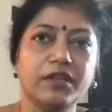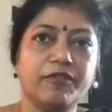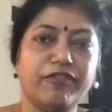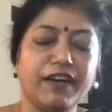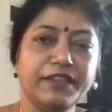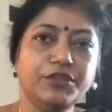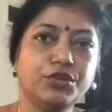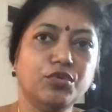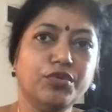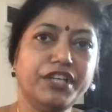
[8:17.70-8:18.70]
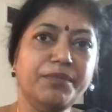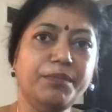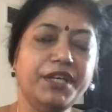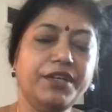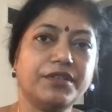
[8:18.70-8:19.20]
the fund should only
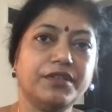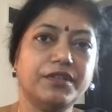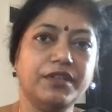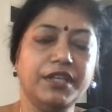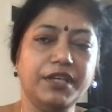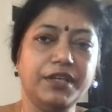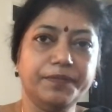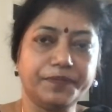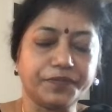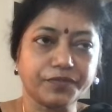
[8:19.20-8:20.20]
meet the